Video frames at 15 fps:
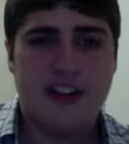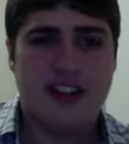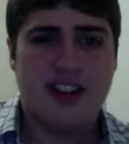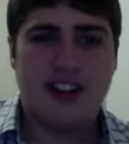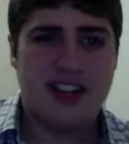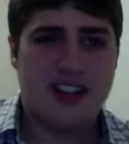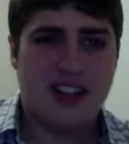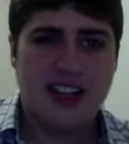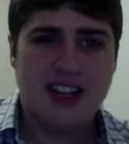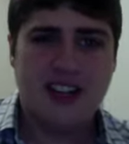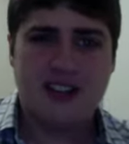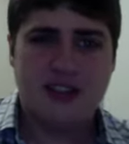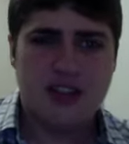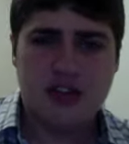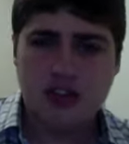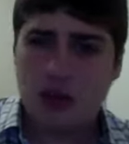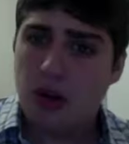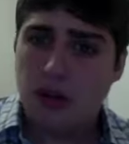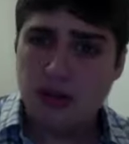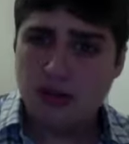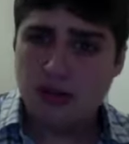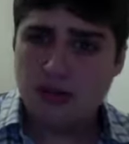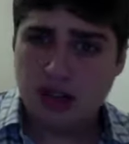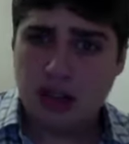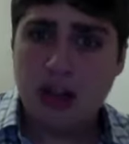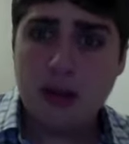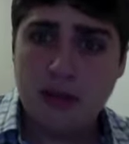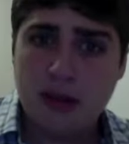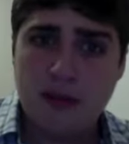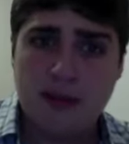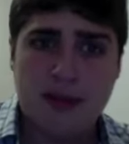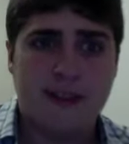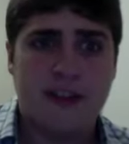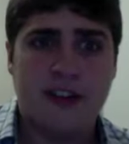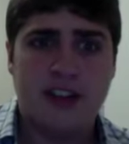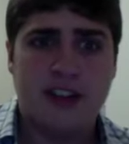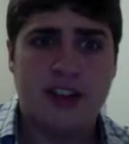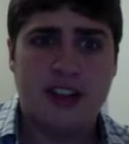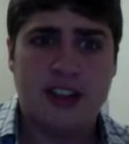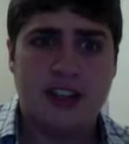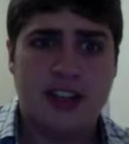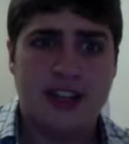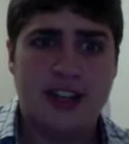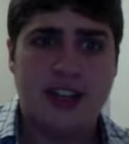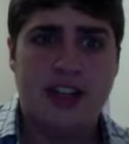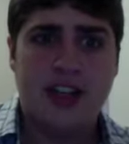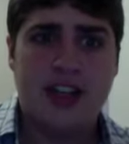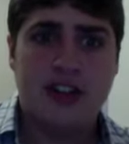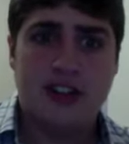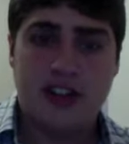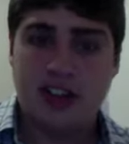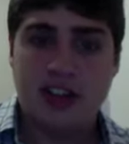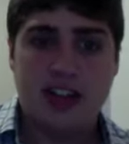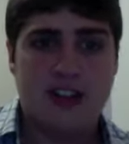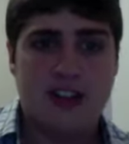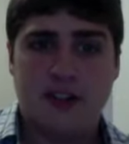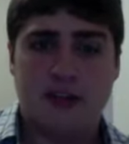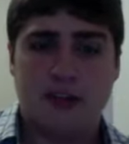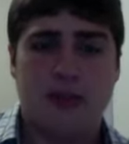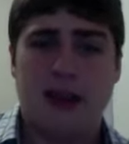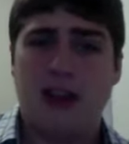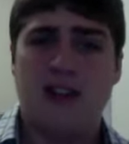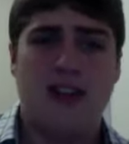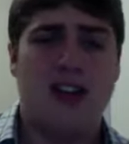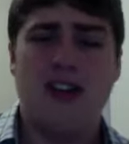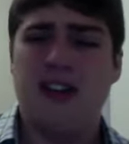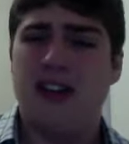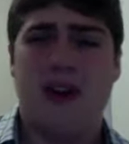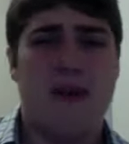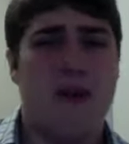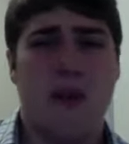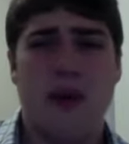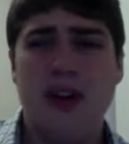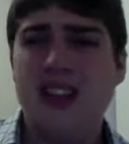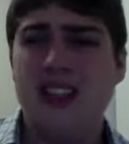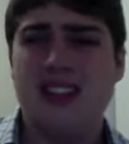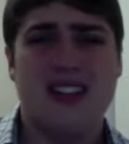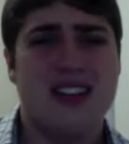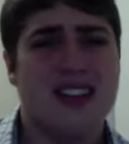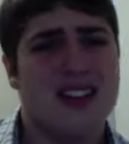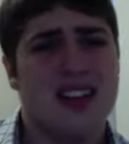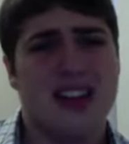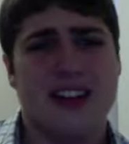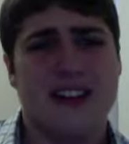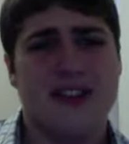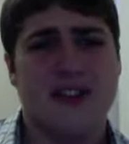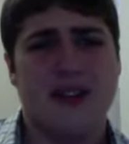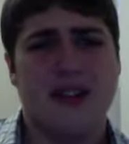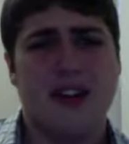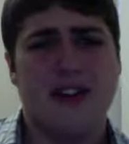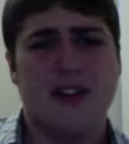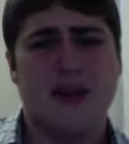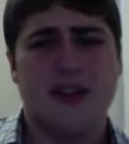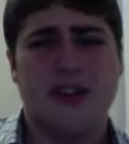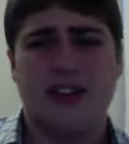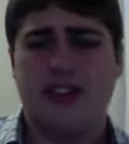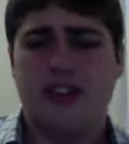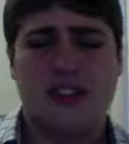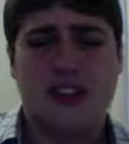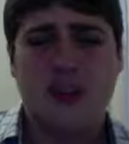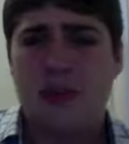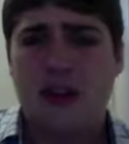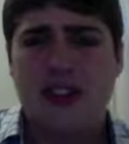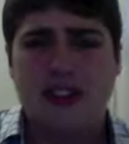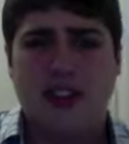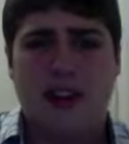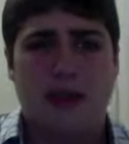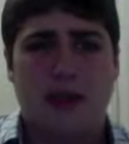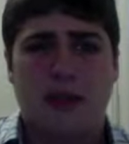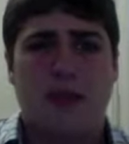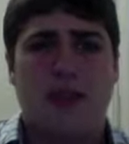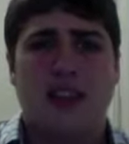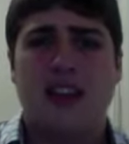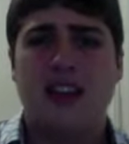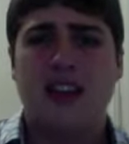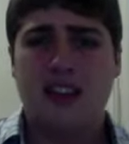The four-way was alright, but the finish I didn't like. Enjoyable, I'll admit, but the finish I didn't like. Jay Lethal versus Mike Logan I really didn't like for